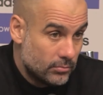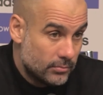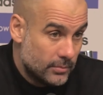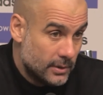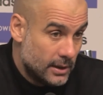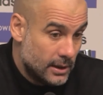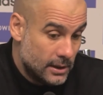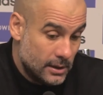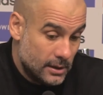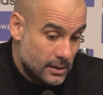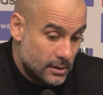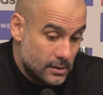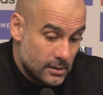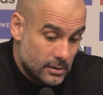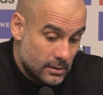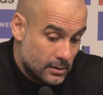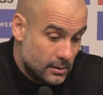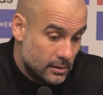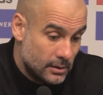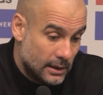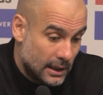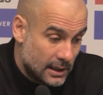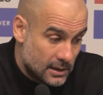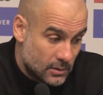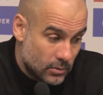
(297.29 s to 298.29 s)

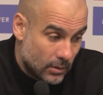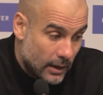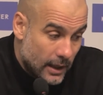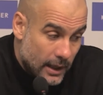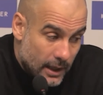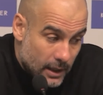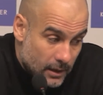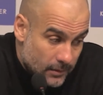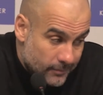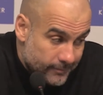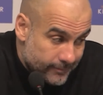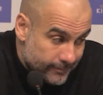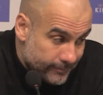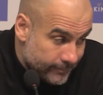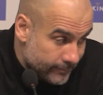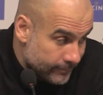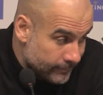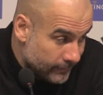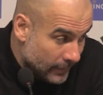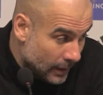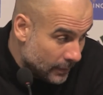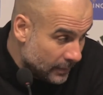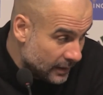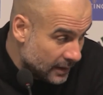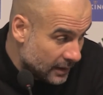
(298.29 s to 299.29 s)
and that's why
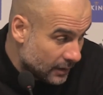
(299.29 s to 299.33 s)
maybe